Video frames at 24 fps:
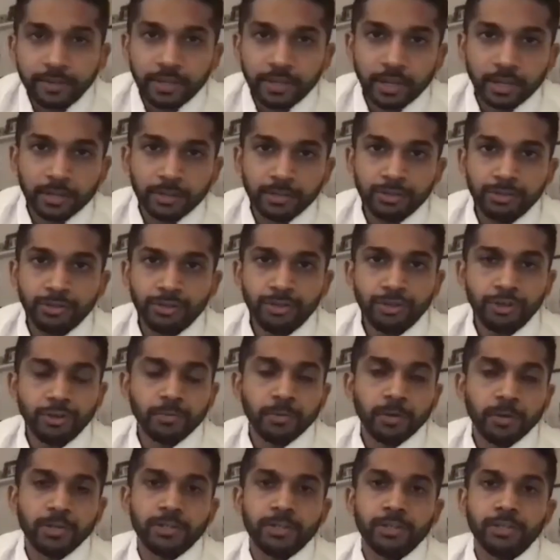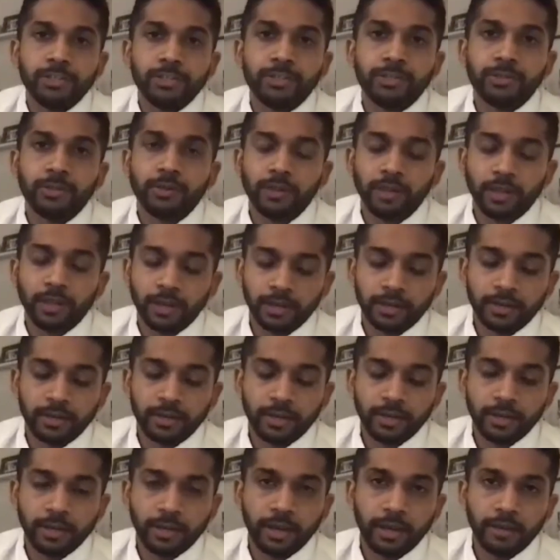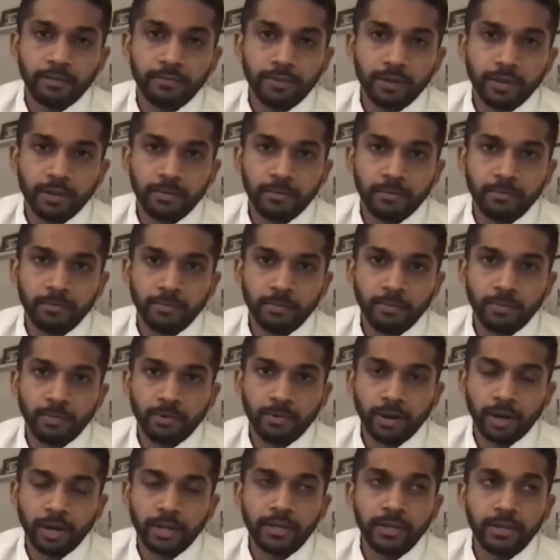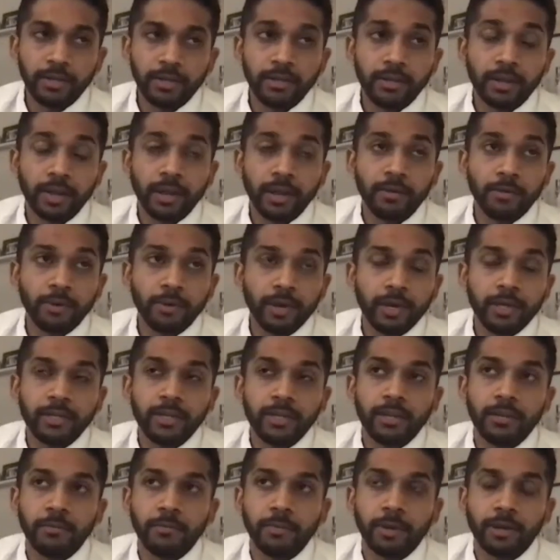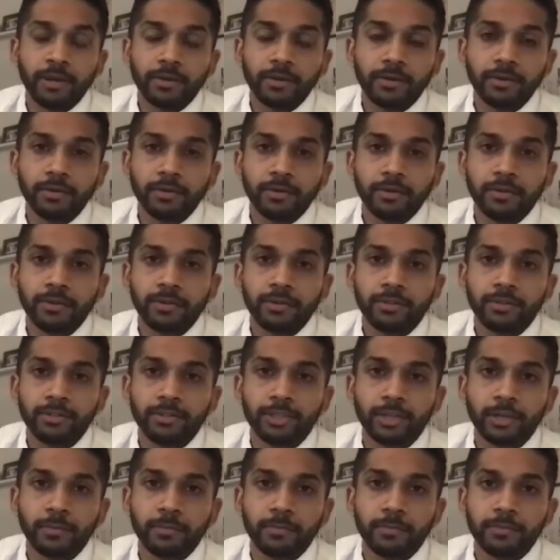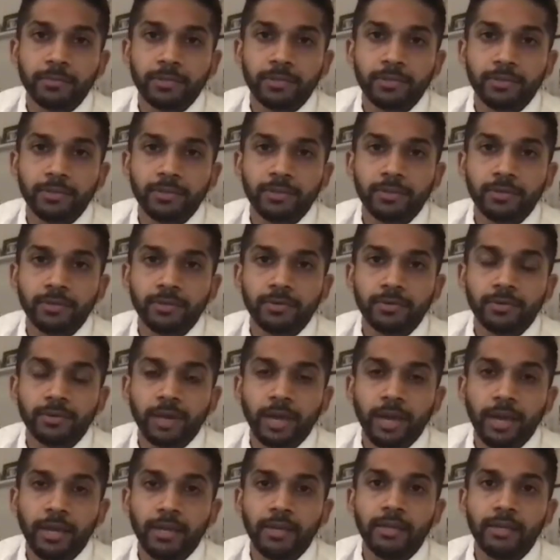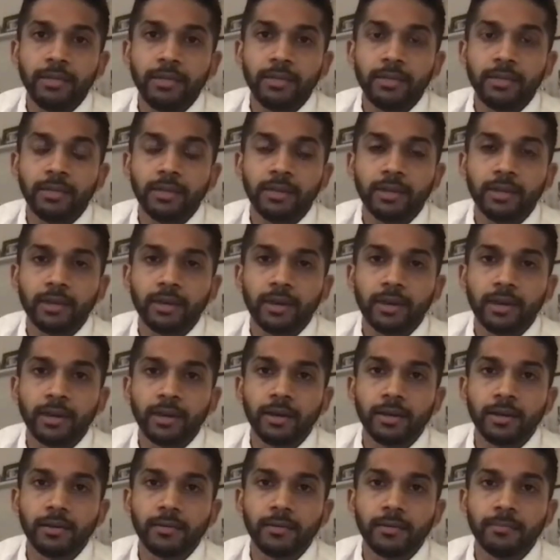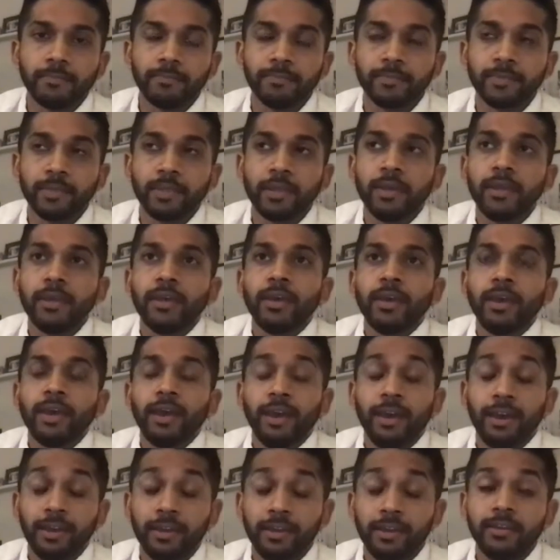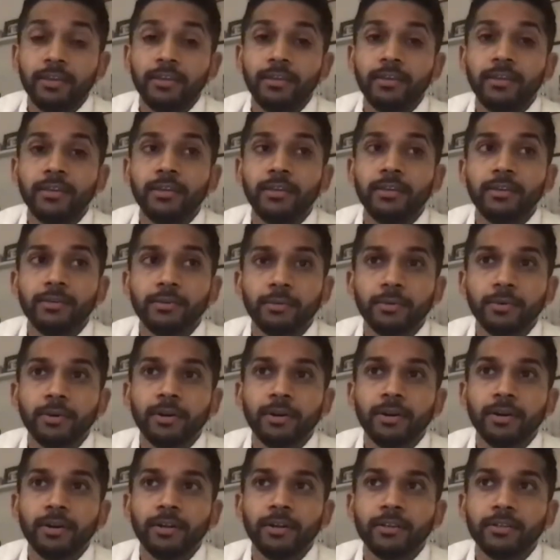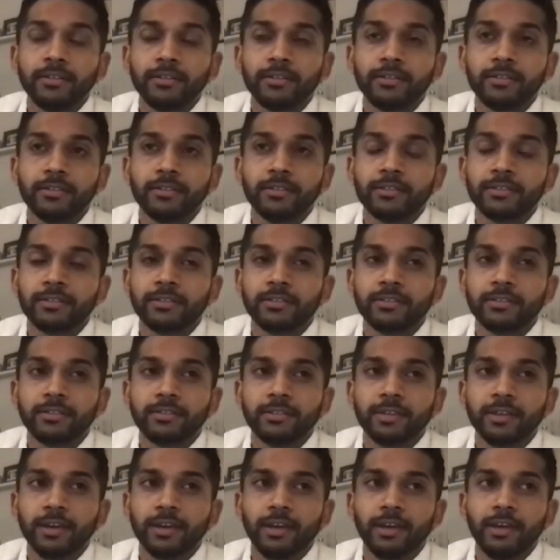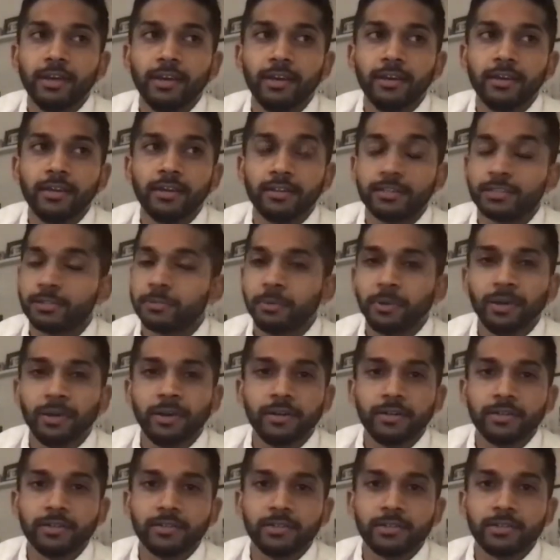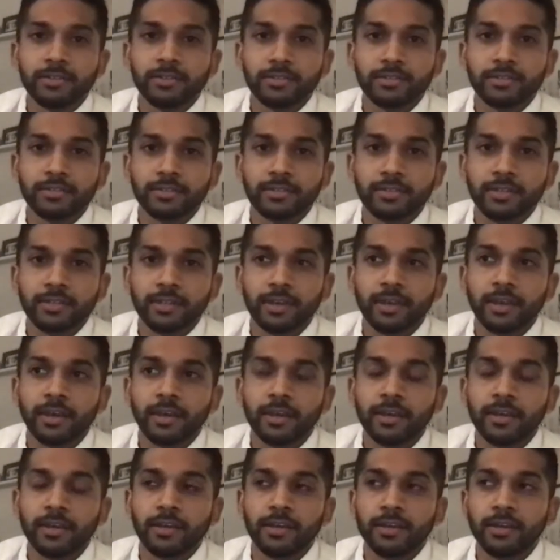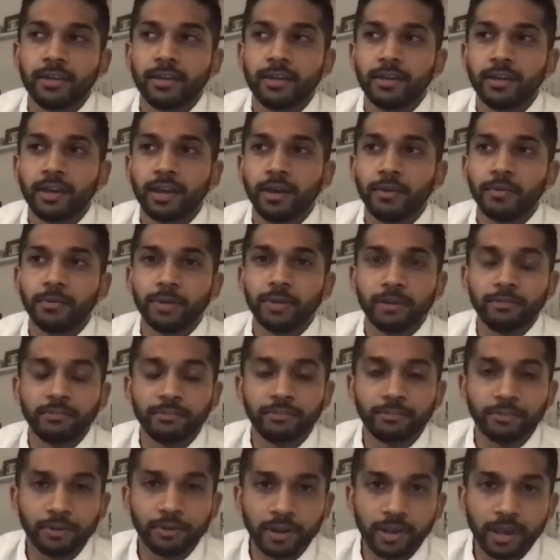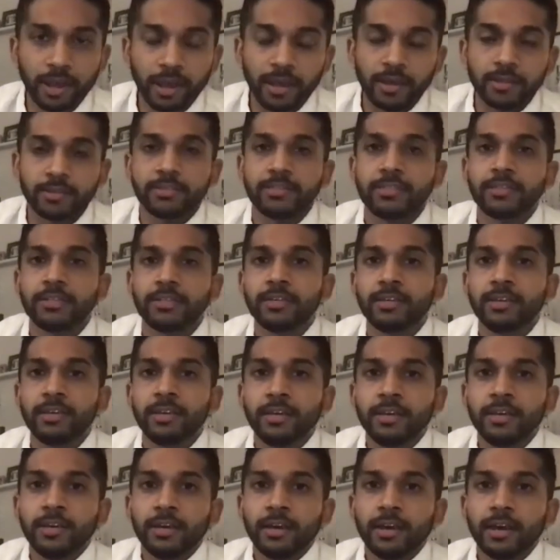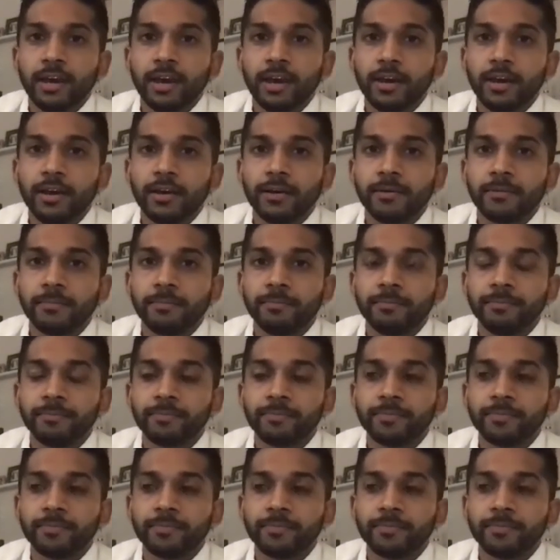done too much in sri lanka i've done more i did i went i did a medical trip to haiti um, okay. haiti was a, an experience that i will never forget um,